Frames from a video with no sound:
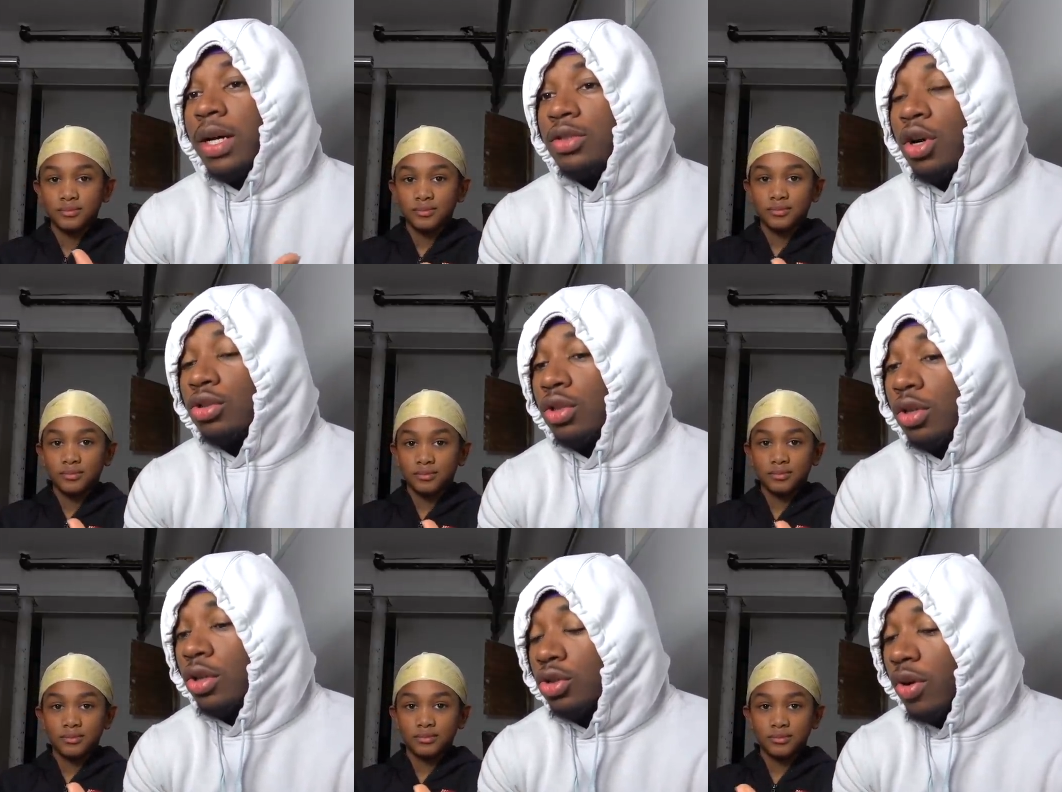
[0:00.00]
Speaker 1: to talk to
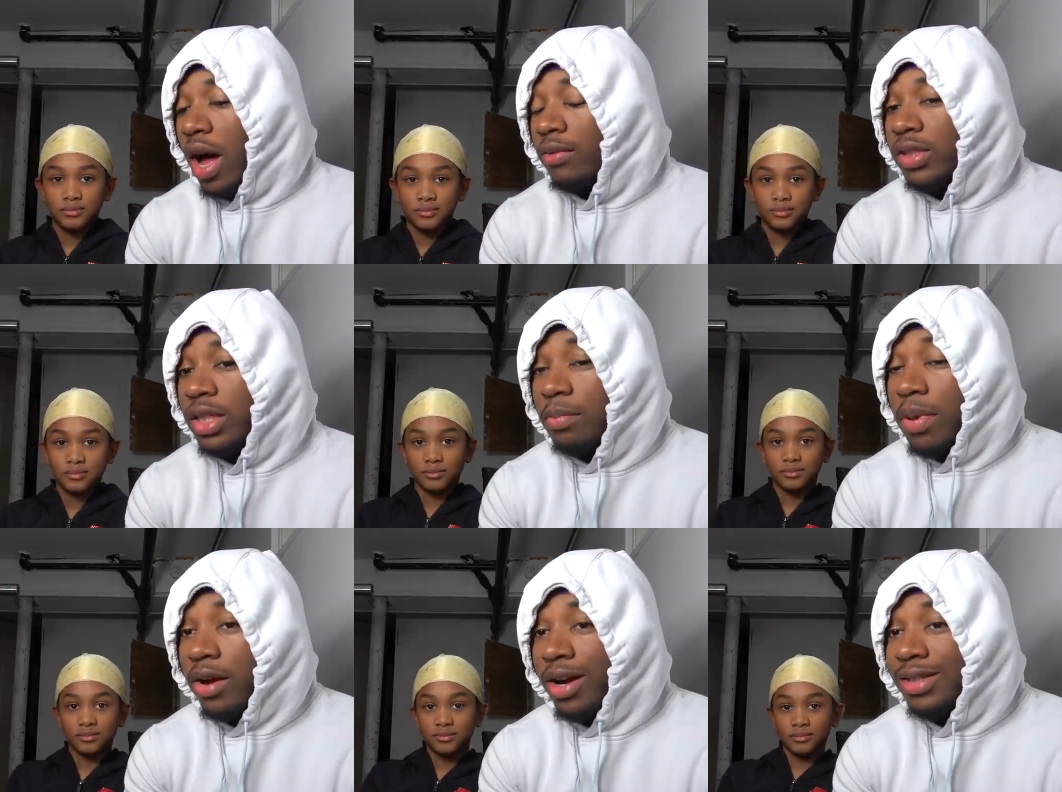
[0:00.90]
girls, so obviously you're
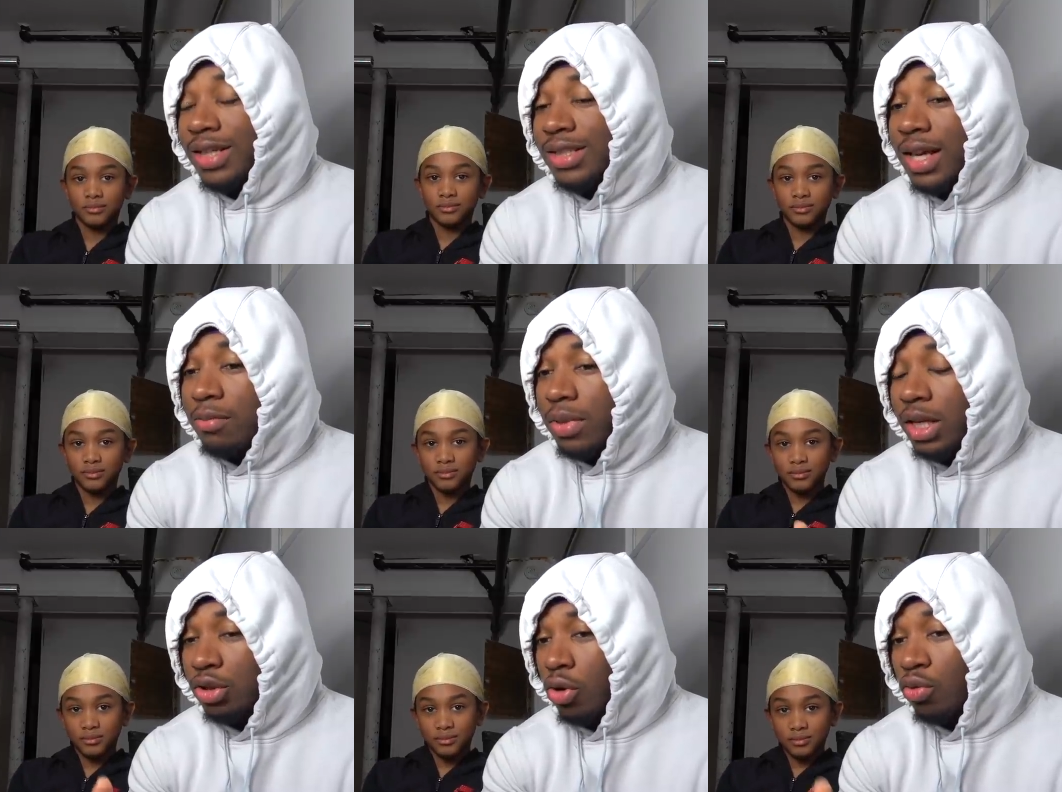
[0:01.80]
better at this than me.
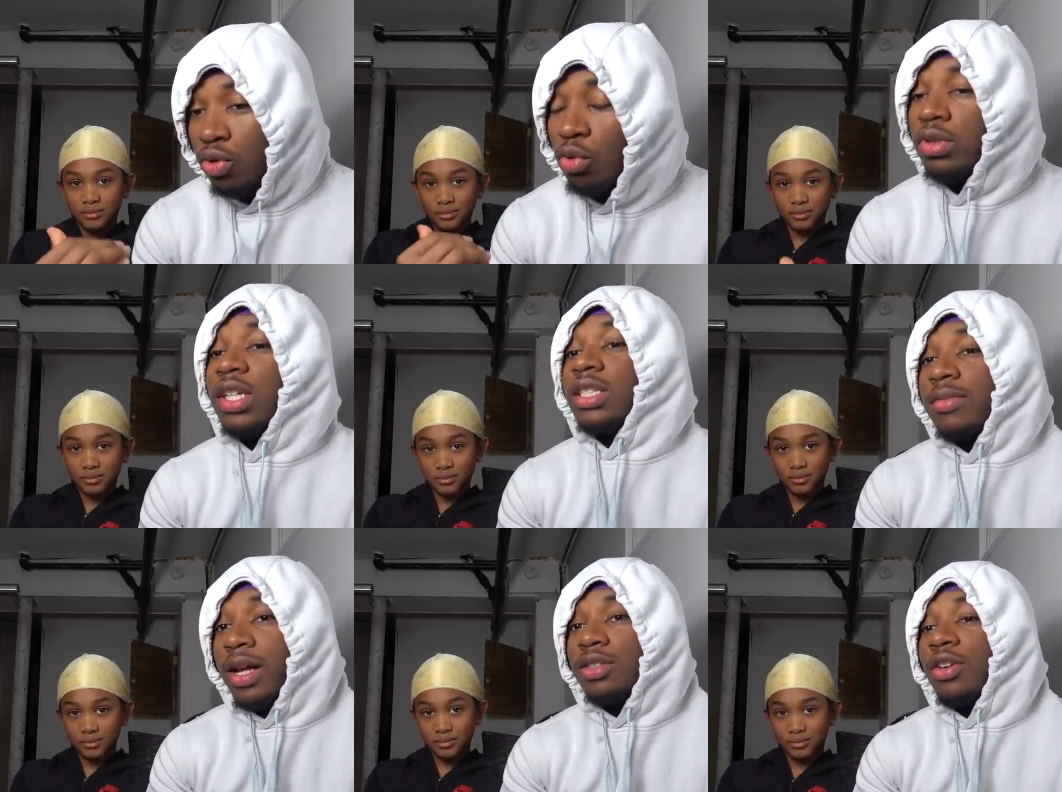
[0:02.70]
So you teach them
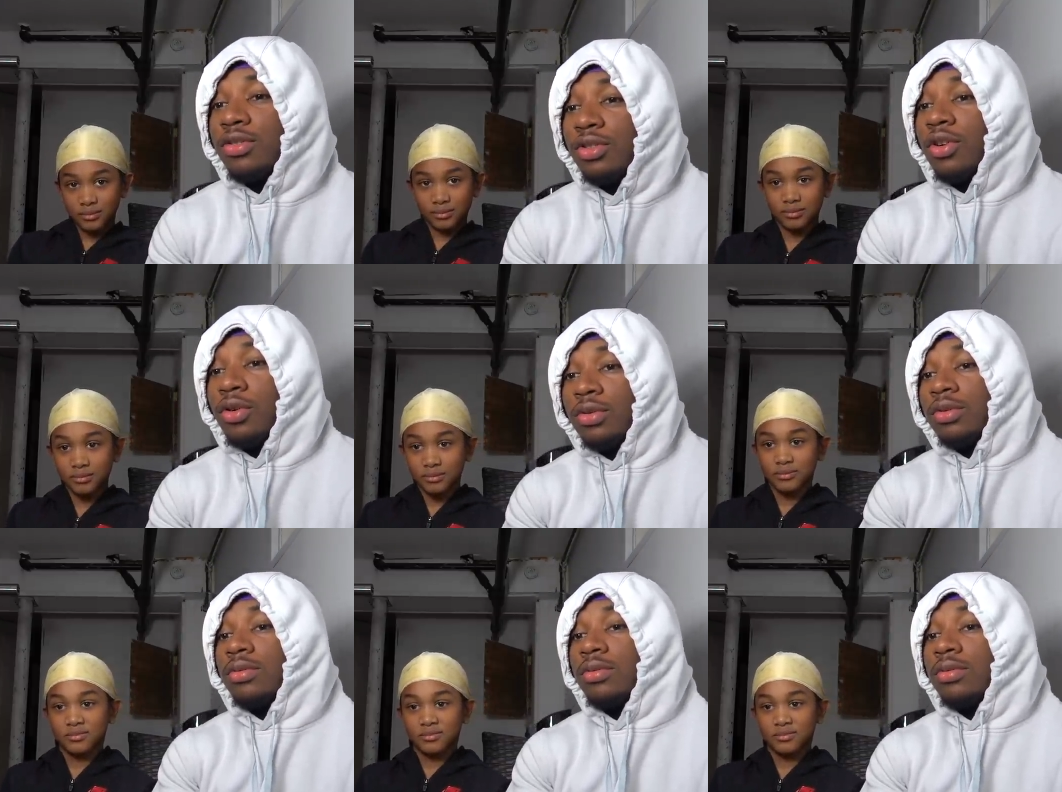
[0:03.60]
how to talk to girls.